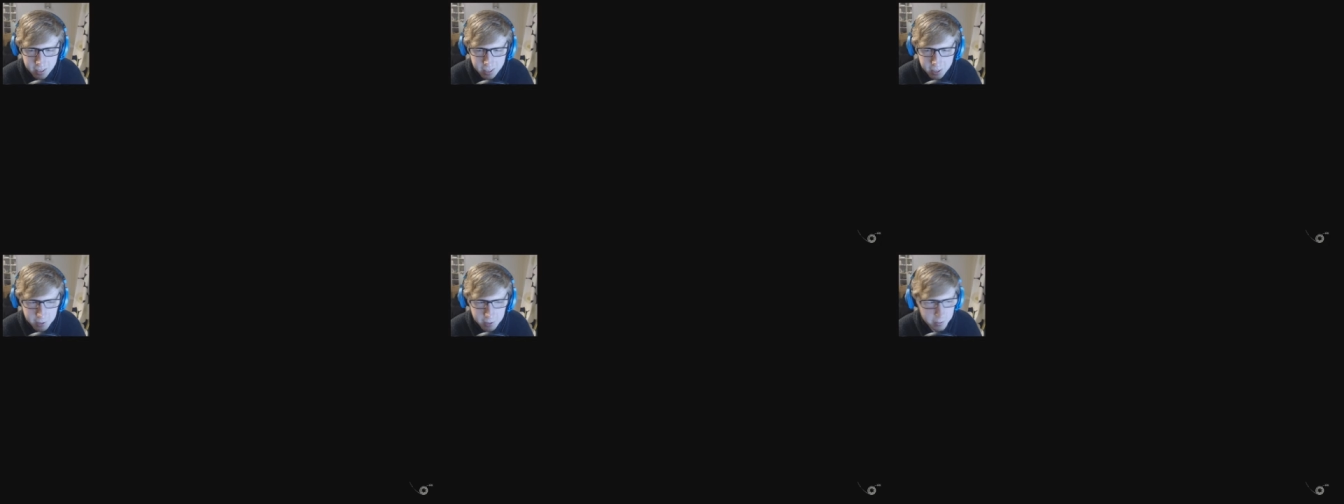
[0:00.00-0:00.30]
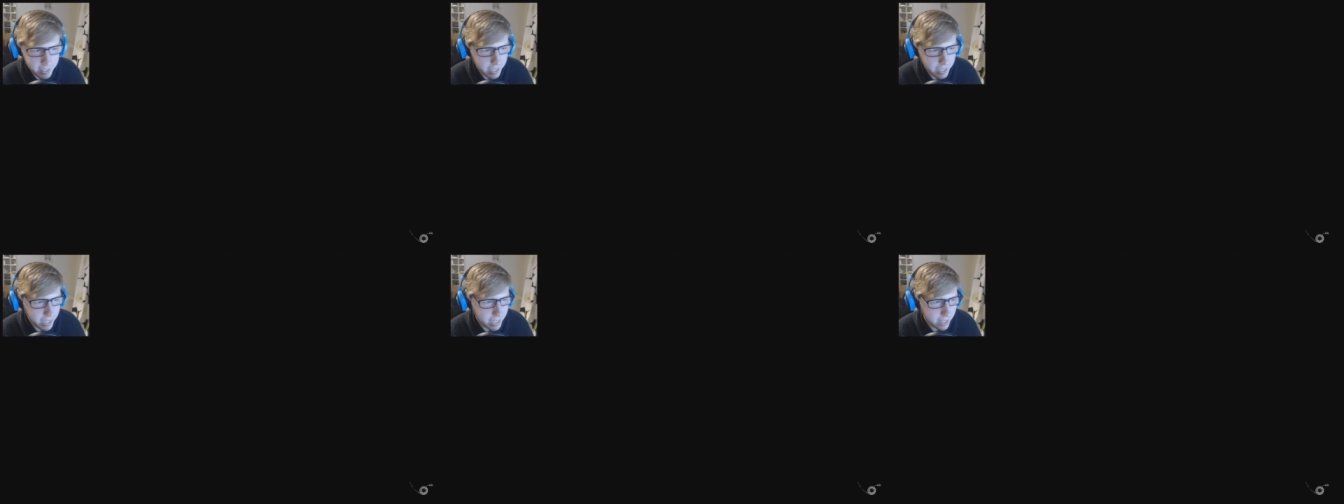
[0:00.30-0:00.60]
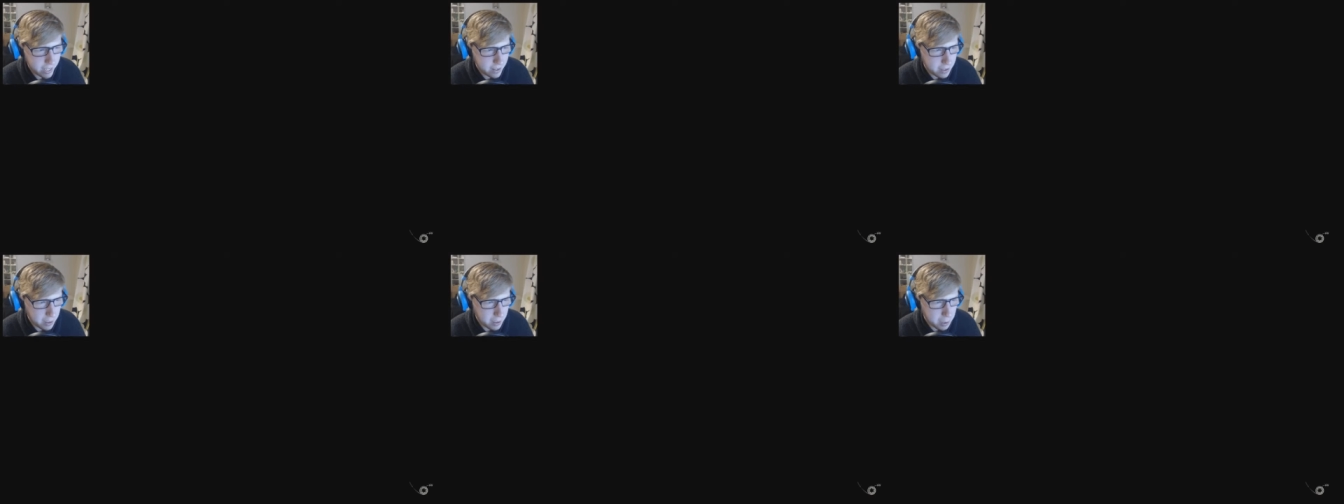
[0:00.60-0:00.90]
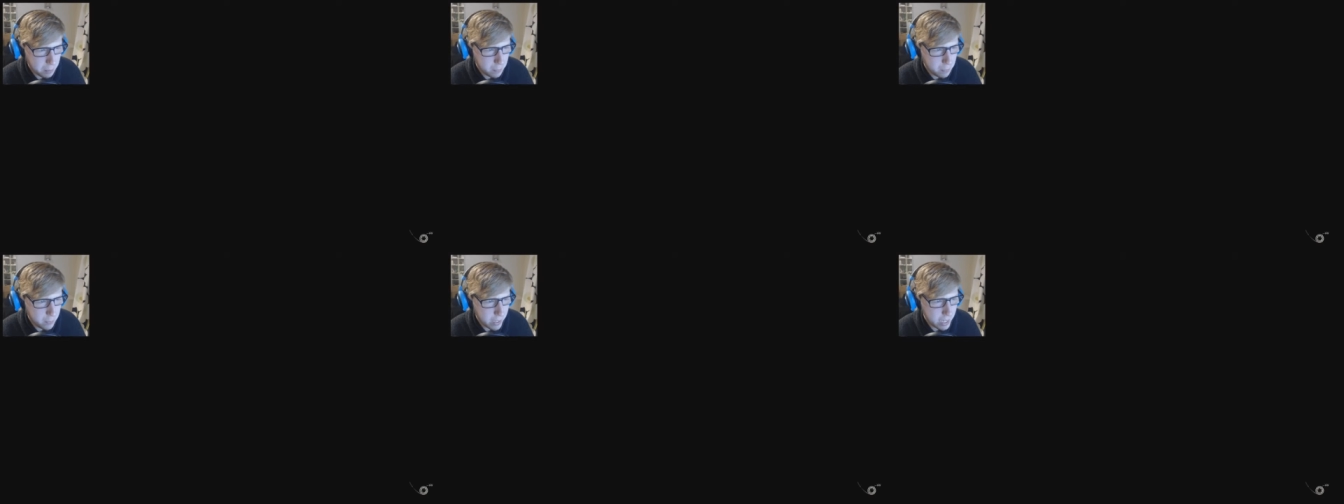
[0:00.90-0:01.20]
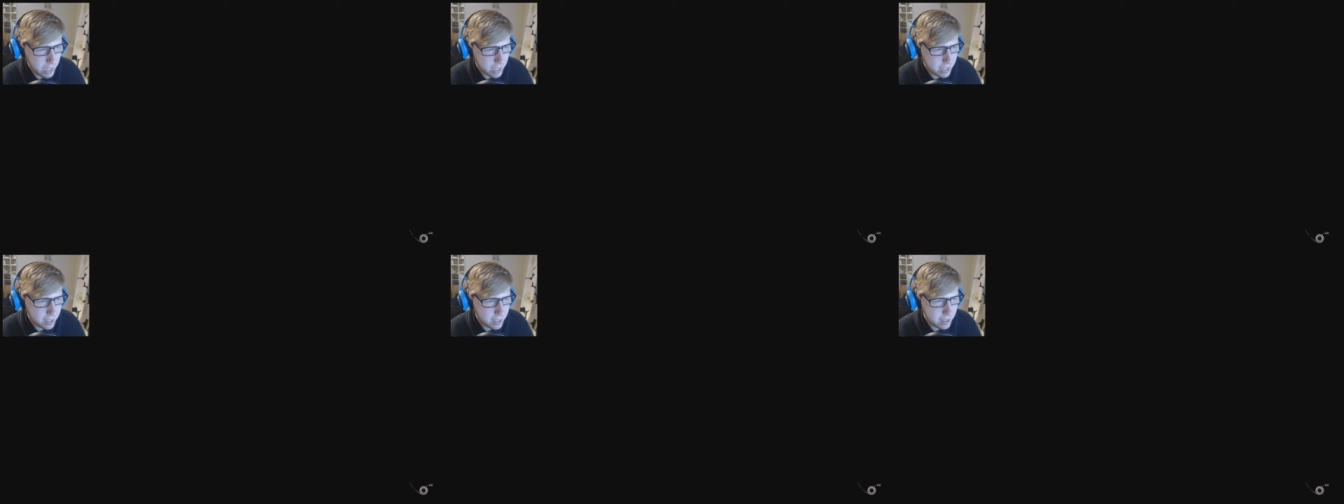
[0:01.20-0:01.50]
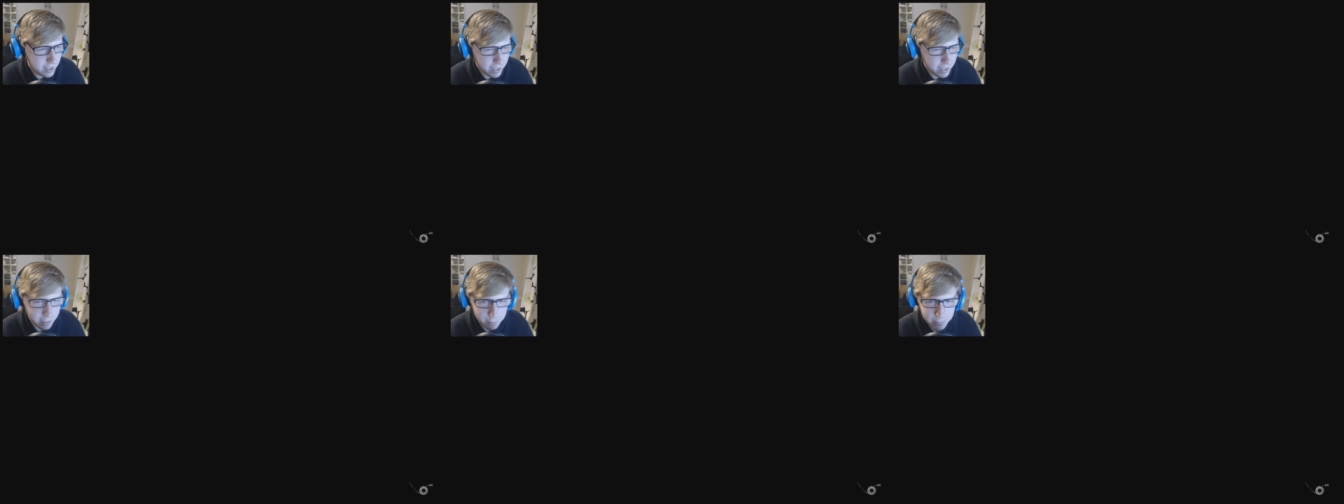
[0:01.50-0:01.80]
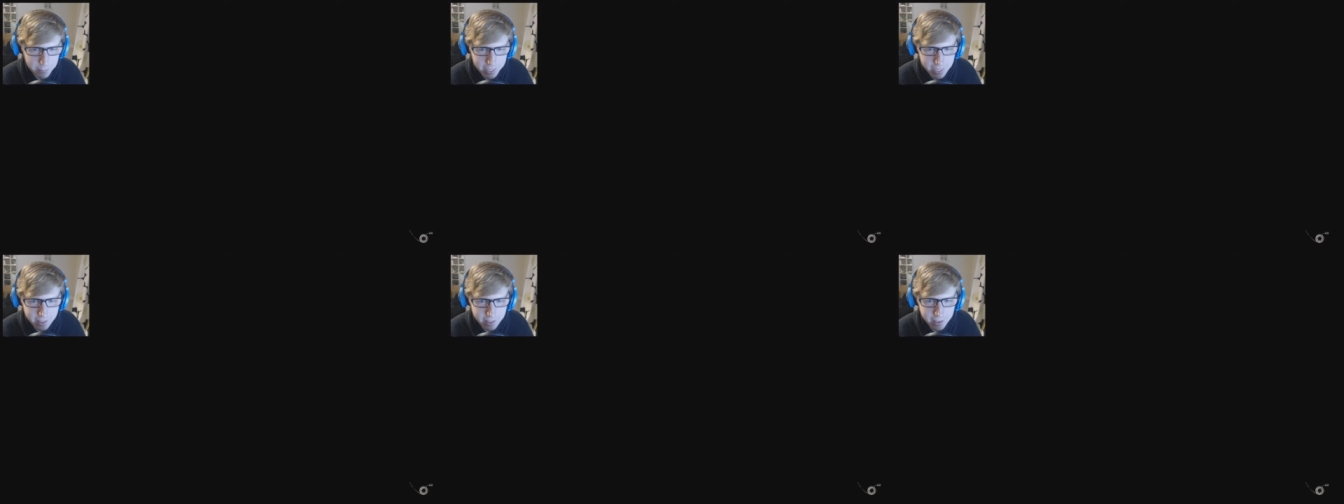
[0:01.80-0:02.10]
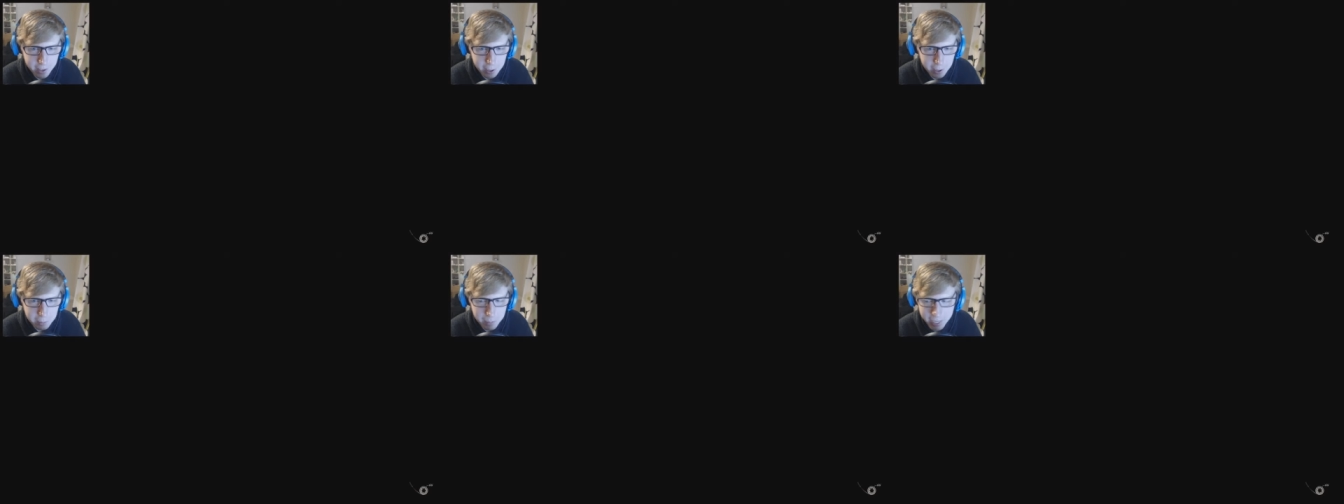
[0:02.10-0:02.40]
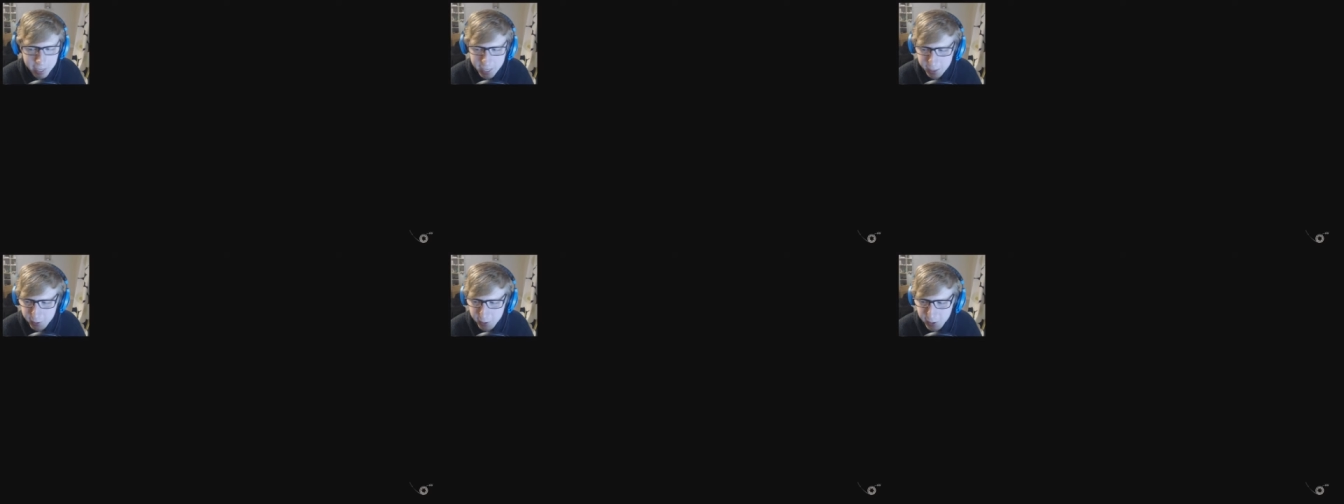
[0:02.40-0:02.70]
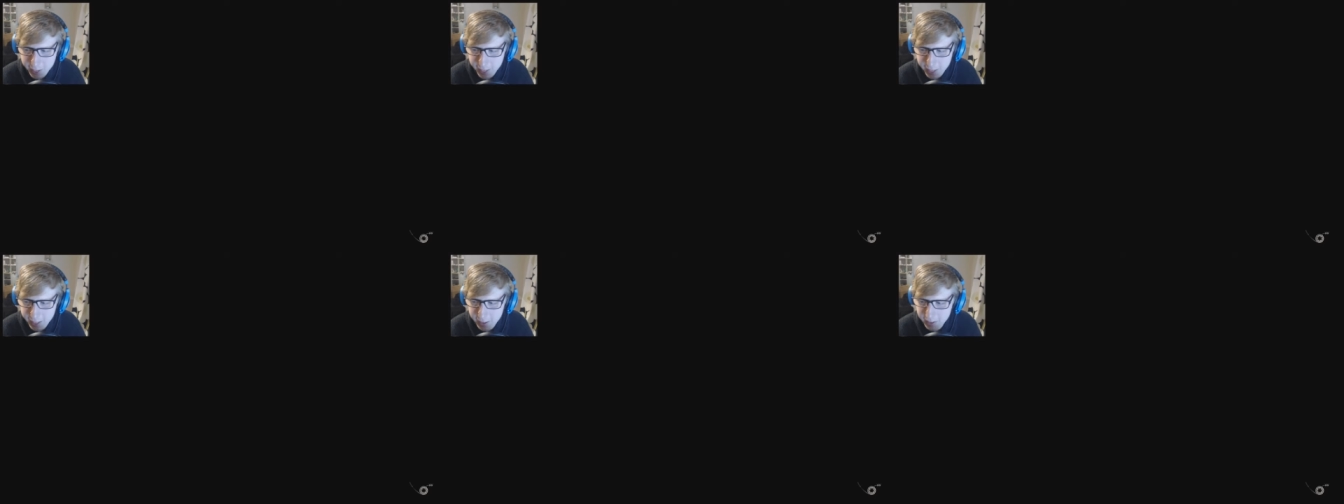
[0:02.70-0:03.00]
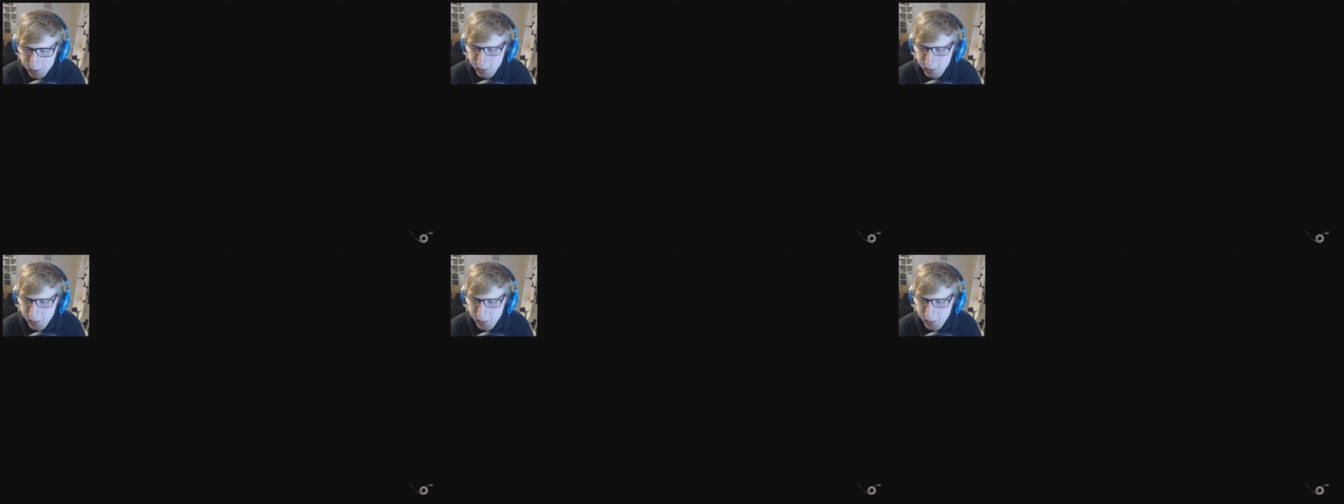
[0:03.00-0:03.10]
You didn't get the arm, Felix. They fixed the arm anyway.